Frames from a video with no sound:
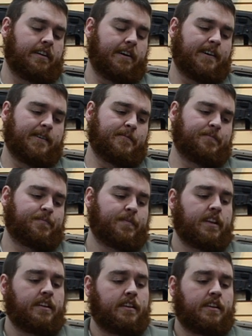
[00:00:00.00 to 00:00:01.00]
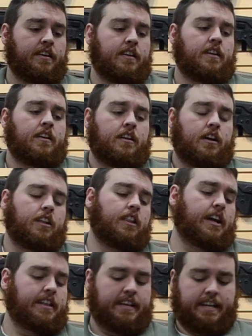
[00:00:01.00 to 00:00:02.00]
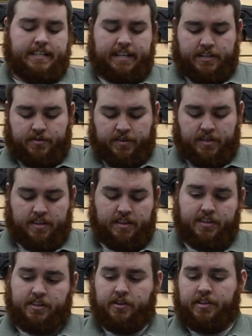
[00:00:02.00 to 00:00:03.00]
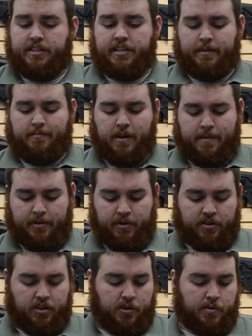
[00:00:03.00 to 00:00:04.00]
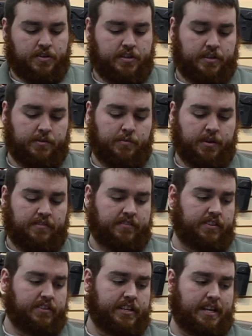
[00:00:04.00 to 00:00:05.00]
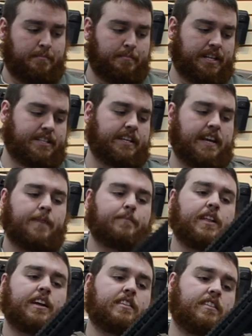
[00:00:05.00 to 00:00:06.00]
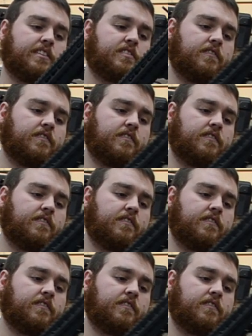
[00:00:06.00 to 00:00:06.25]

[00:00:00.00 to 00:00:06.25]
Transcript: Um, a lot of the accessories on this, you can see probably are close to what feels like a BCM, like this